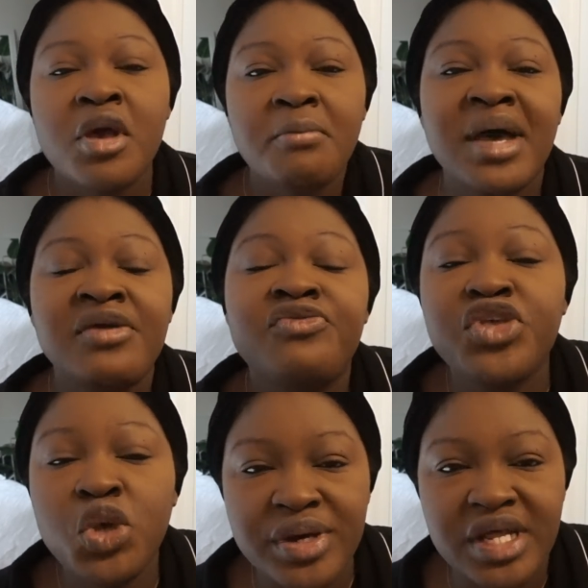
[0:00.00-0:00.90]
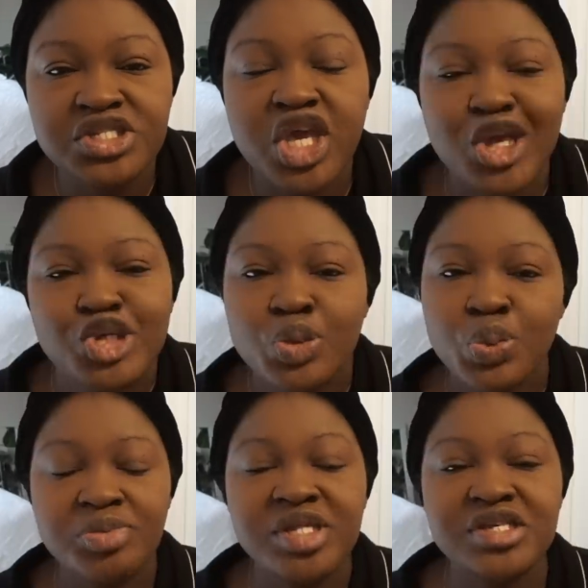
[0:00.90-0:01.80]
my view on education
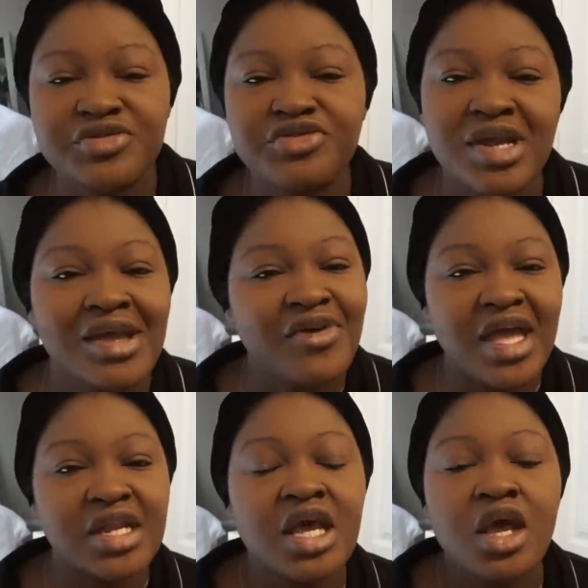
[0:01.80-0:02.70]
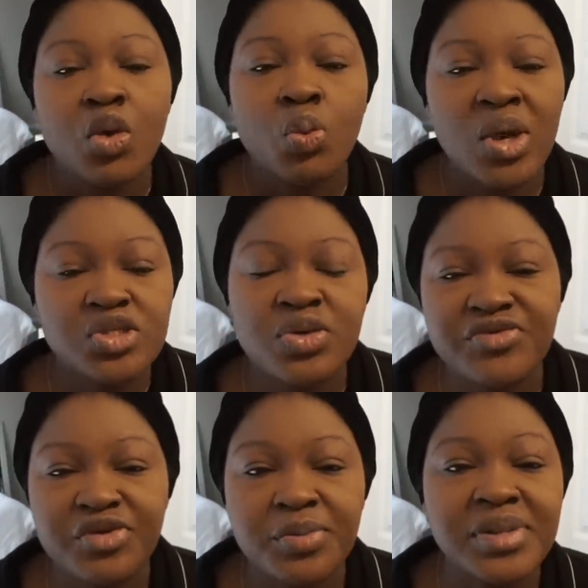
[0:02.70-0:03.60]
would be different if I had went to a
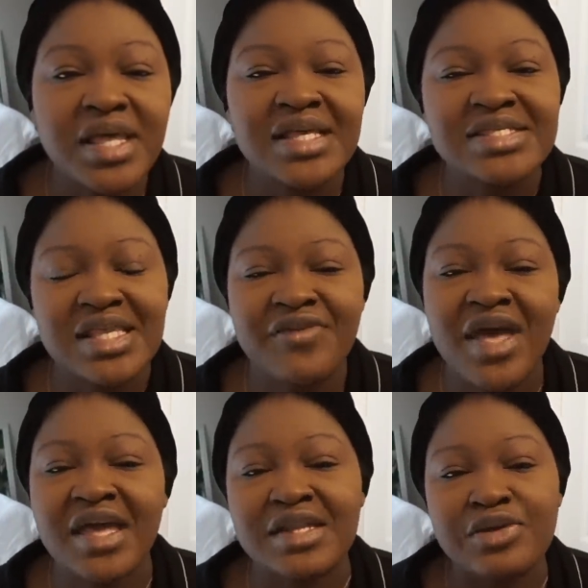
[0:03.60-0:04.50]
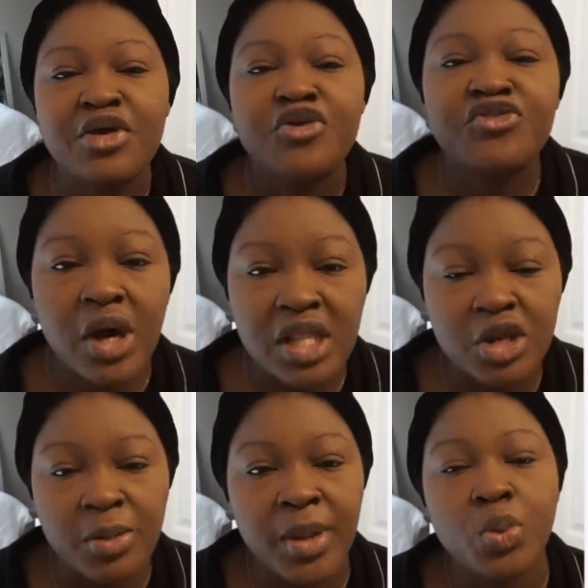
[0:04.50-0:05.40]
different place, if I had felt a
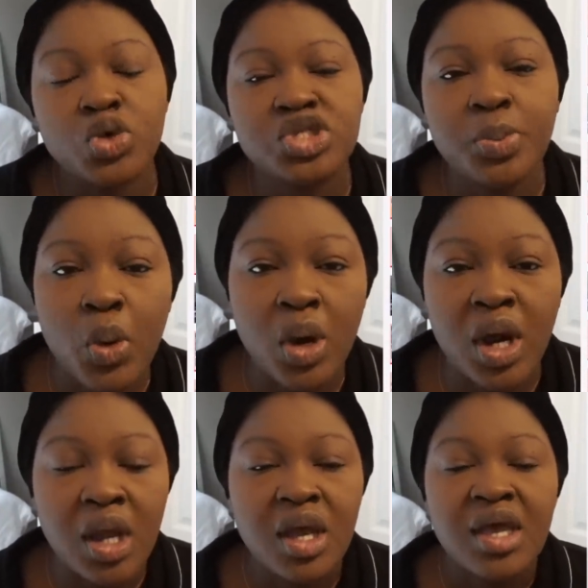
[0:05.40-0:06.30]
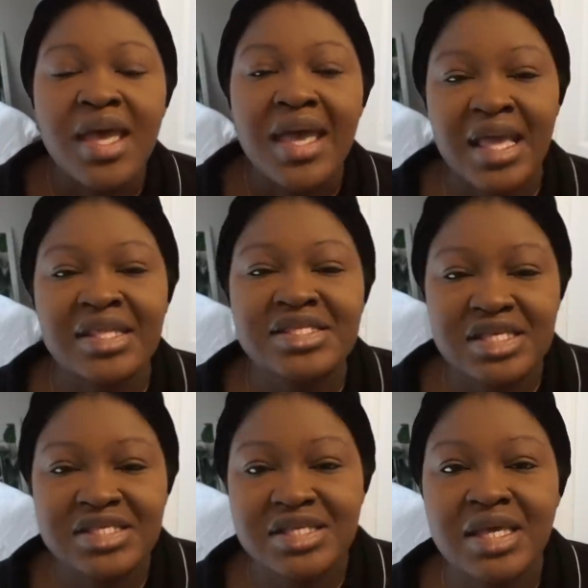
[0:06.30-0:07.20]
little bit more support,
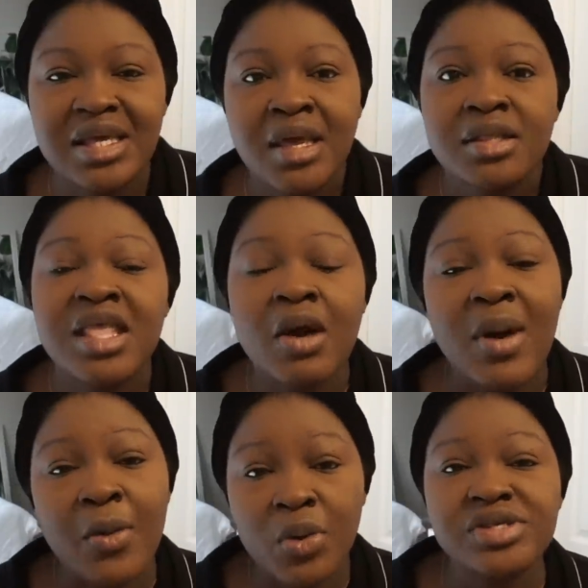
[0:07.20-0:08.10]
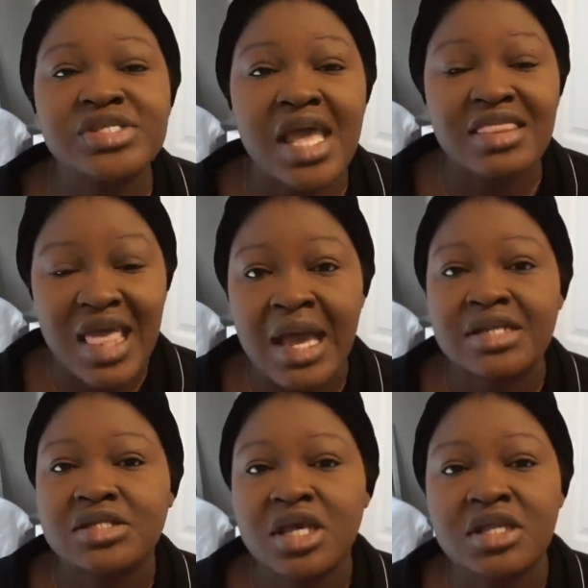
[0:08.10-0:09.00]
etc. Now, I will say
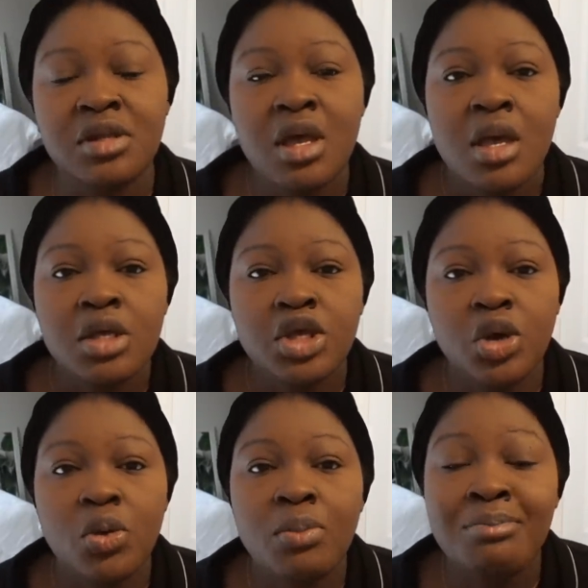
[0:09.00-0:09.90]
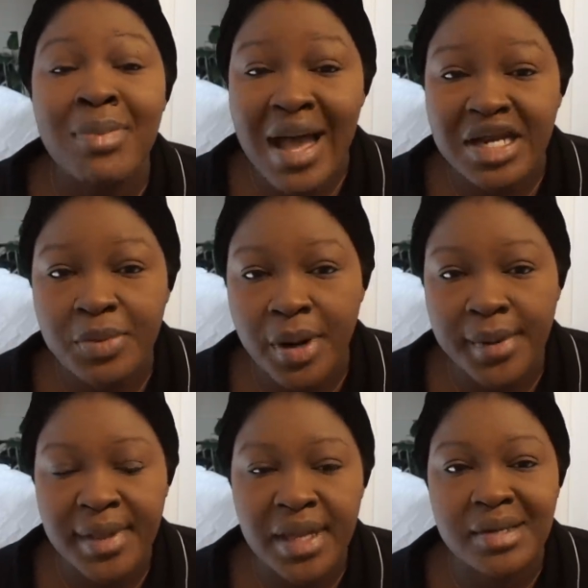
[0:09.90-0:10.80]
that in, you know, my
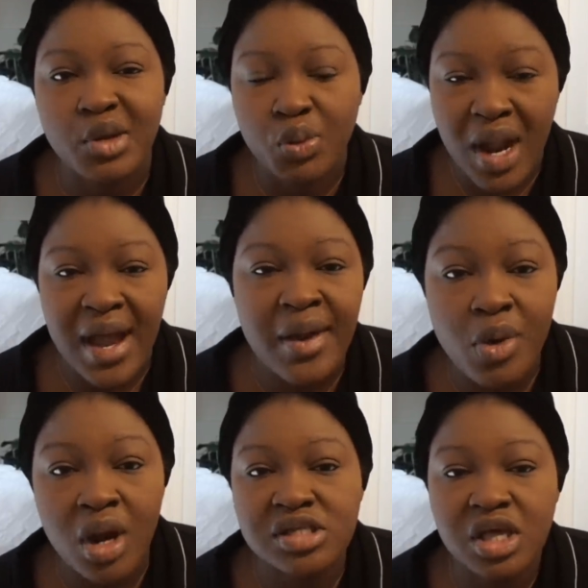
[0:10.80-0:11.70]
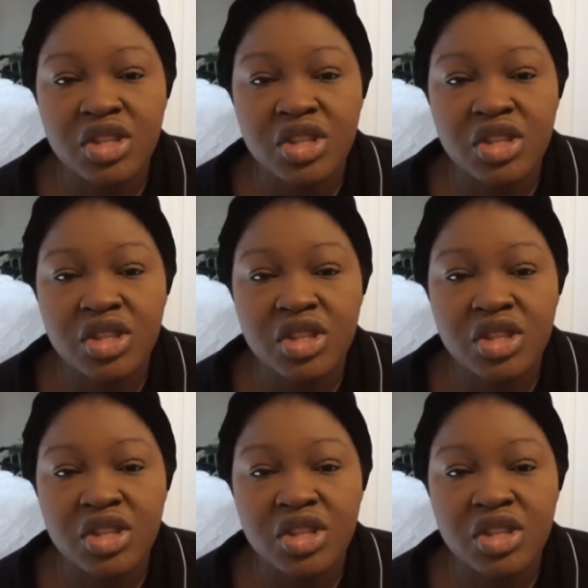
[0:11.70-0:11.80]
department where I worked,